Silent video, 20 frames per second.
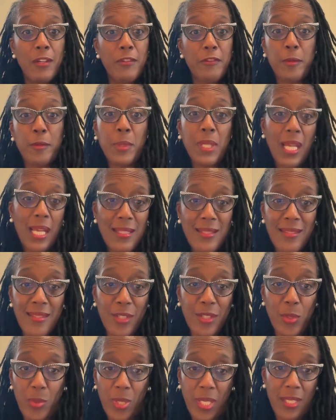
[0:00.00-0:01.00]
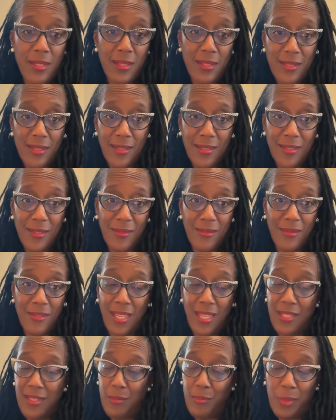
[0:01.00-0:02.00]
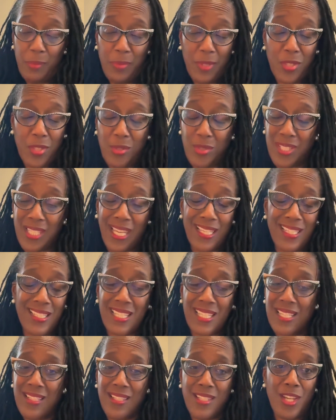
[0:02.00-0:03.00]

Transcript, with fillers: from consequence. And the biblical text says